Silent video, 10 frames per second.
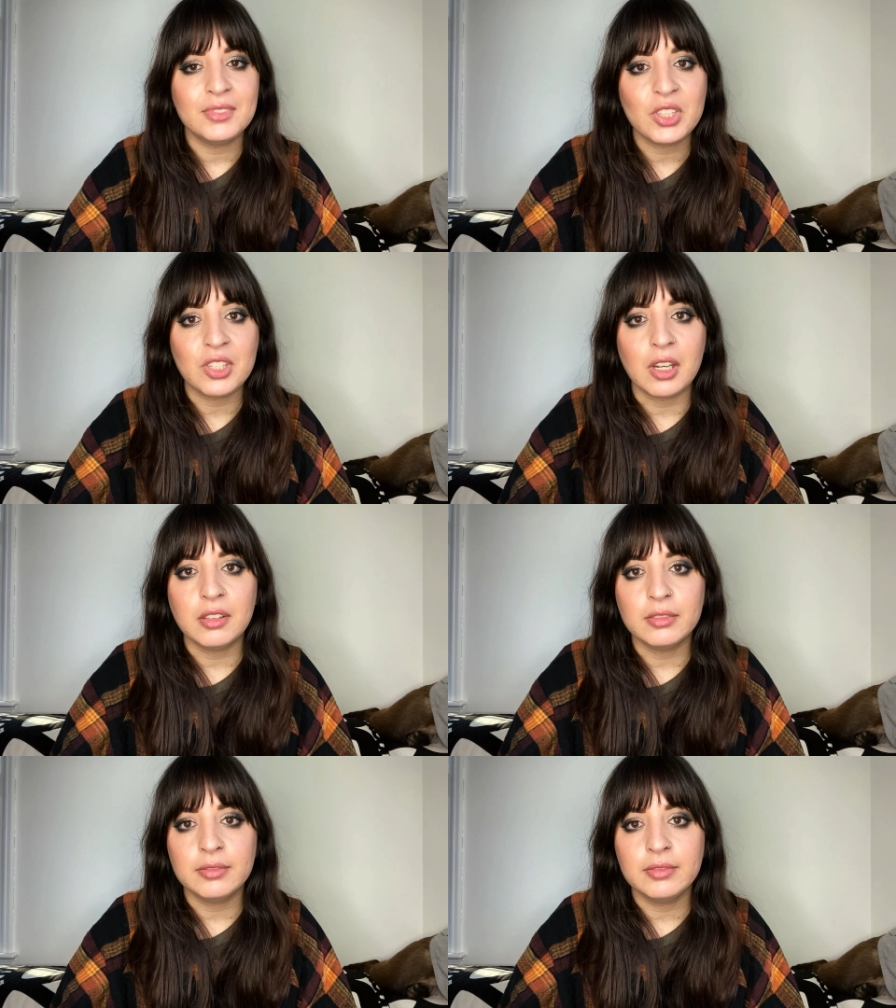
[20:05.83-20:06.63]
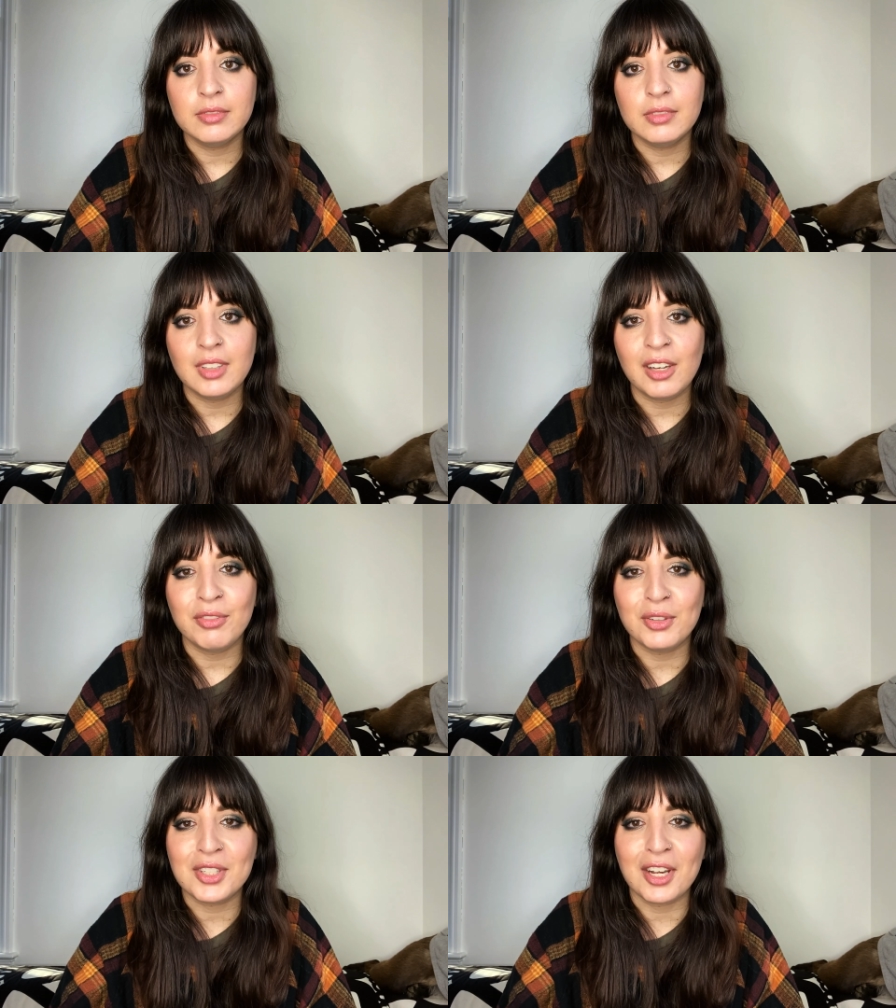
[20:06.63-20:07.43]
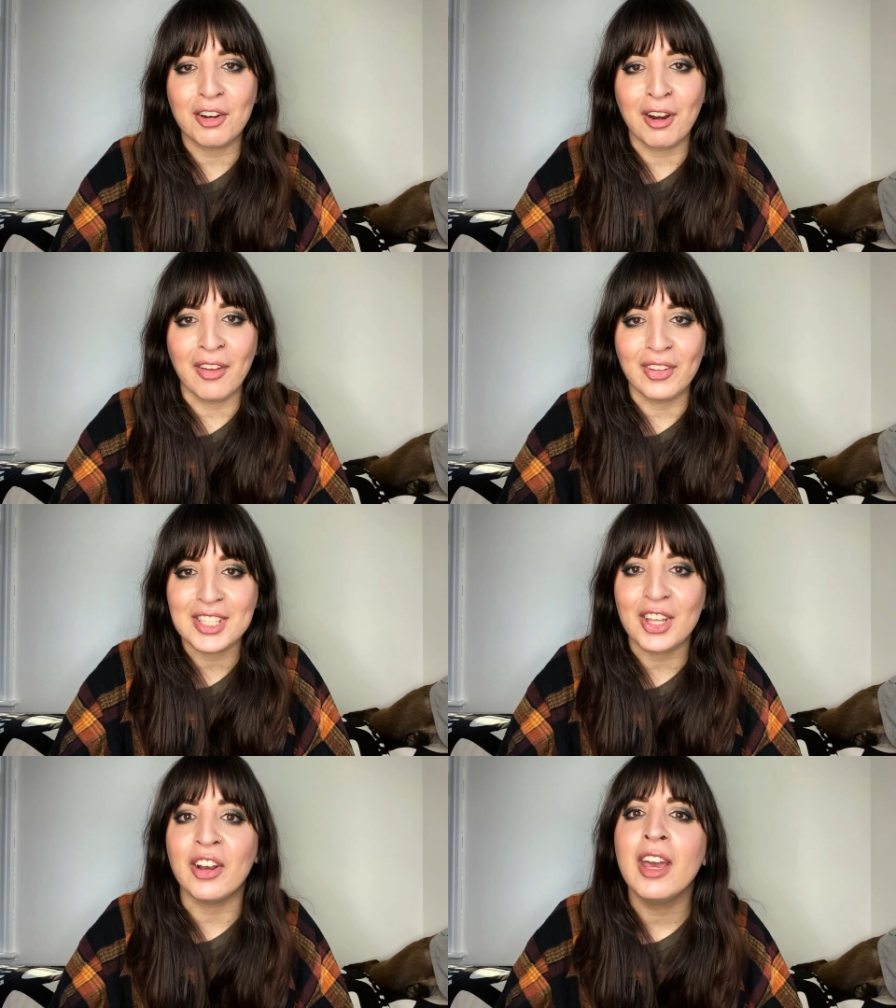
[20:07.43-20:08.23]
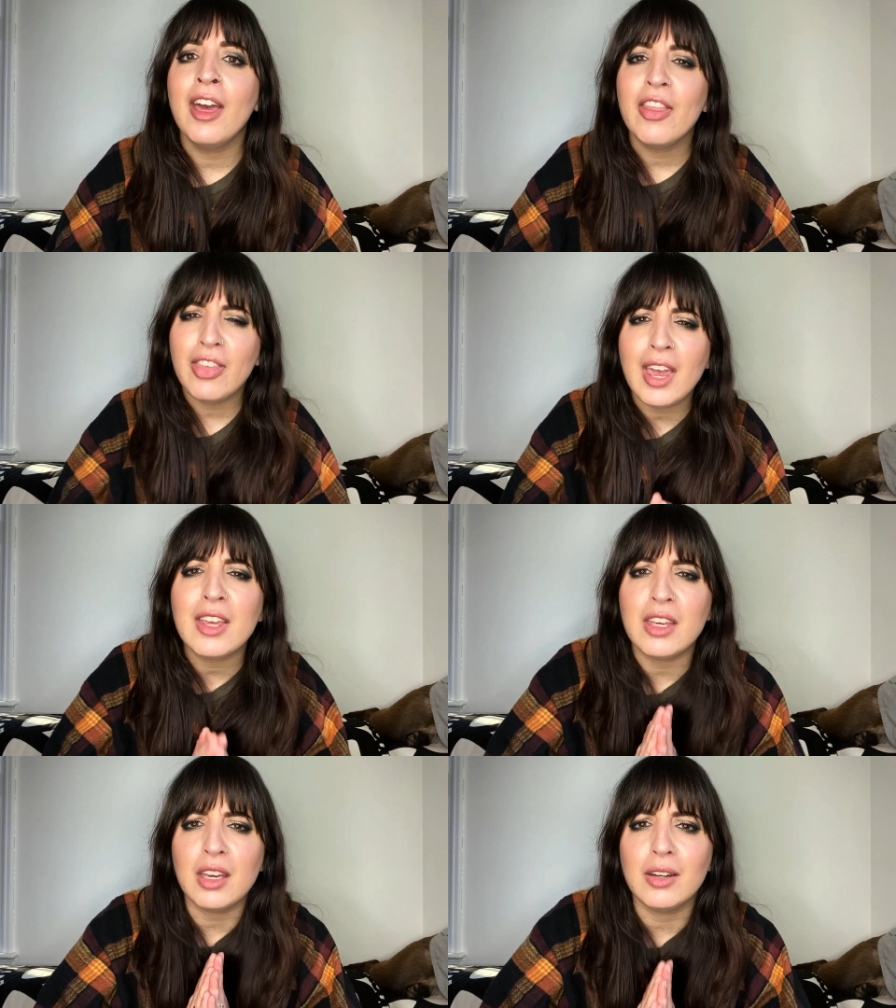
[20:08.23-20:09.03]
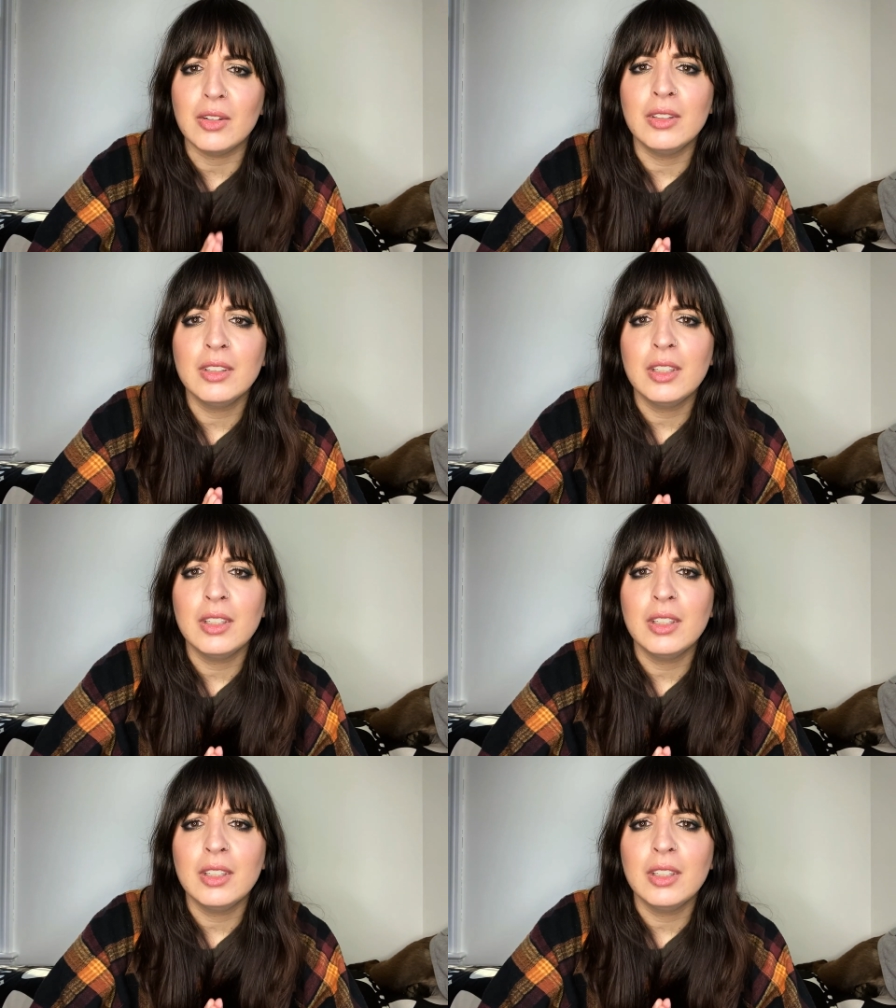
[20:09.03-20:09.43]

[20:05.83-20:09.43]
So if you stuck around this long, thank you.